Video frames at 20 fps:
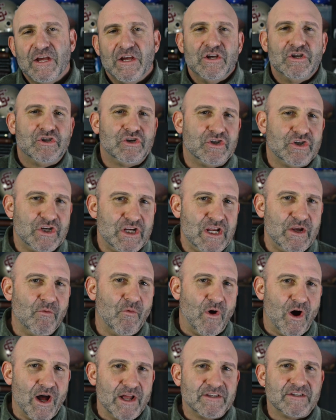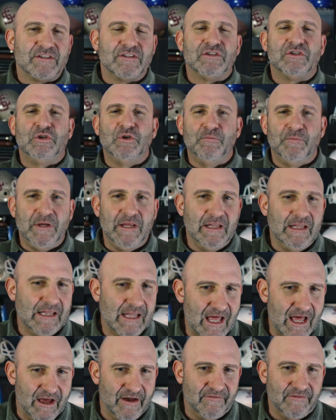She wants to be
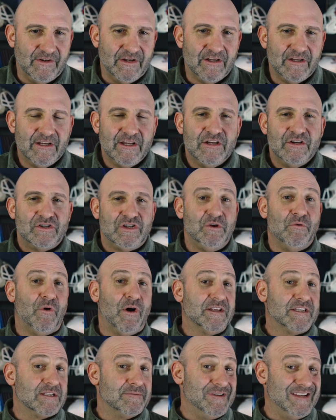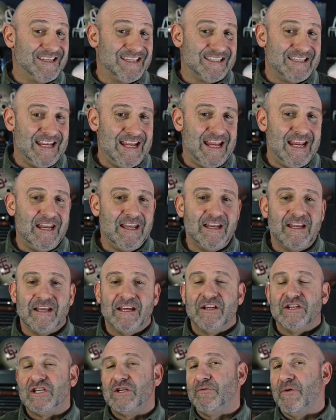loved. She wants to be seen.
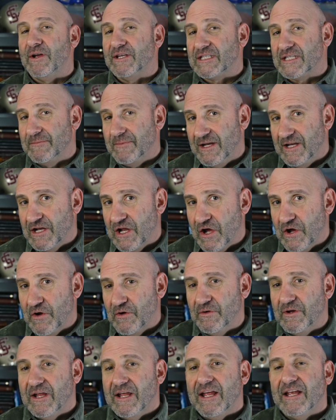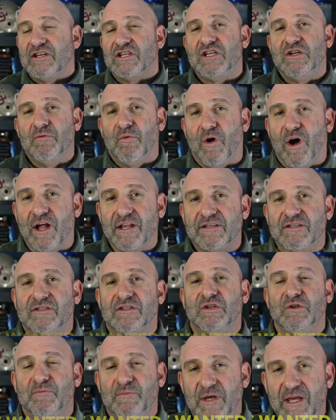She wants to be known. She wants
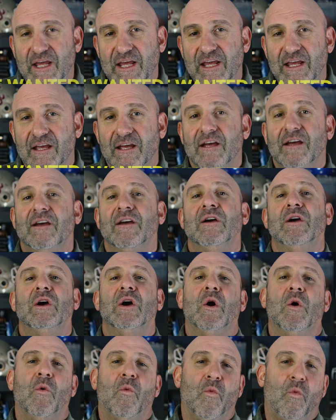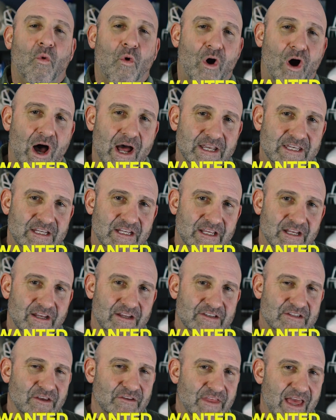to be
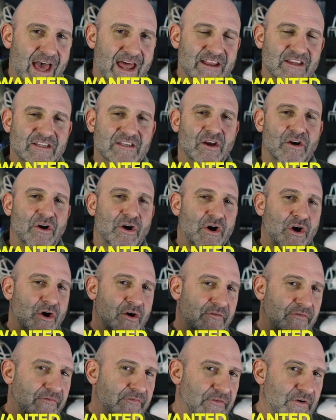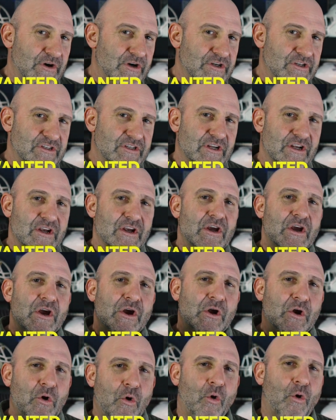wanted. So that is her first
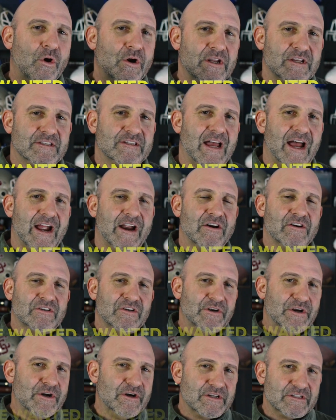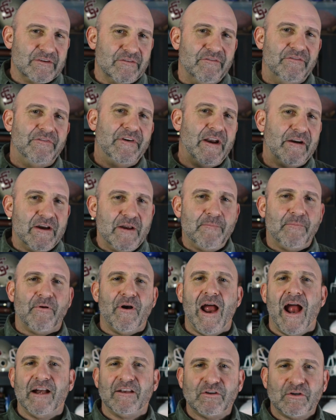core desire. So here are some very
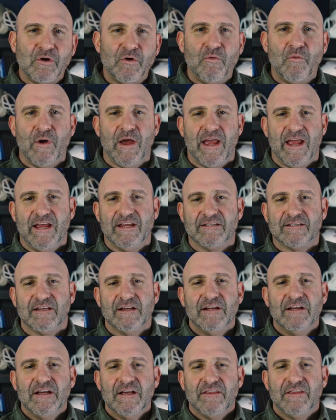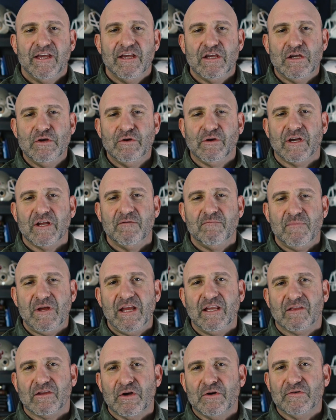practical ways that you can
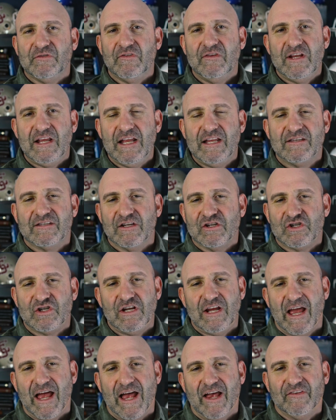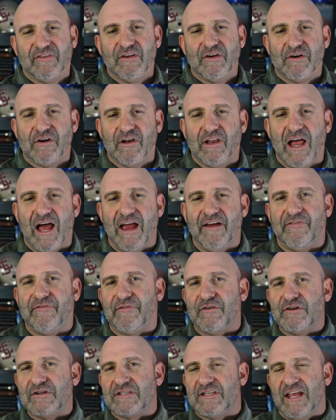meet those needs that she has in her life.
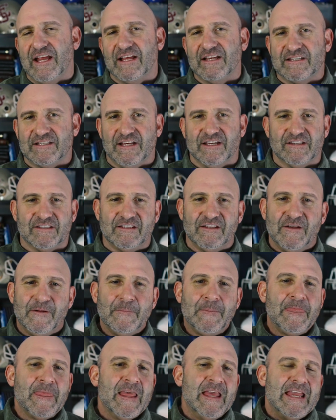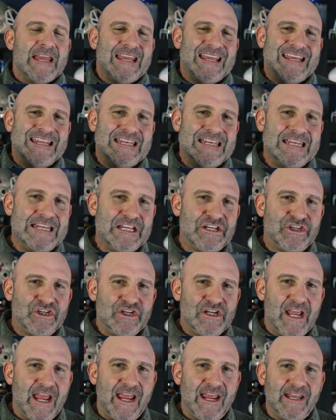First thing is this.
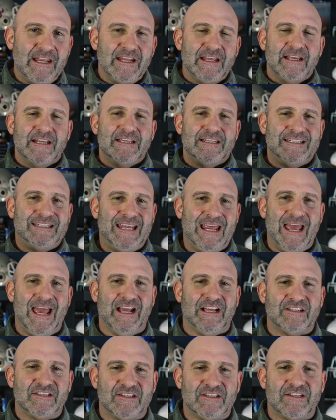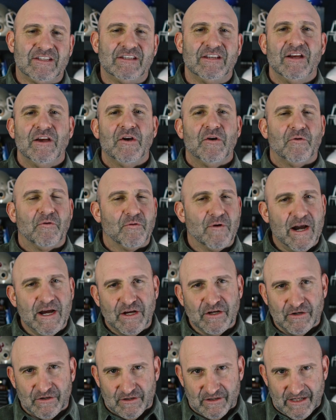Initiate texts
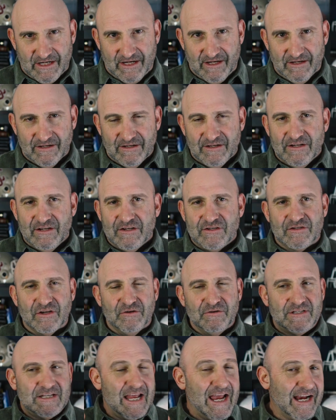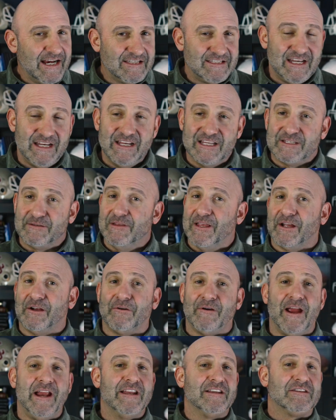regularly. So texting is the
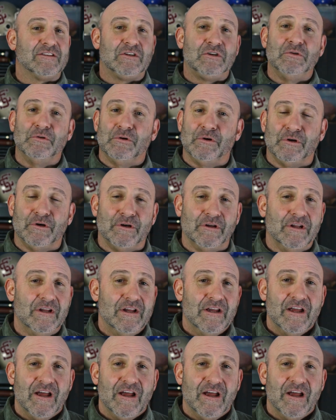greatest tool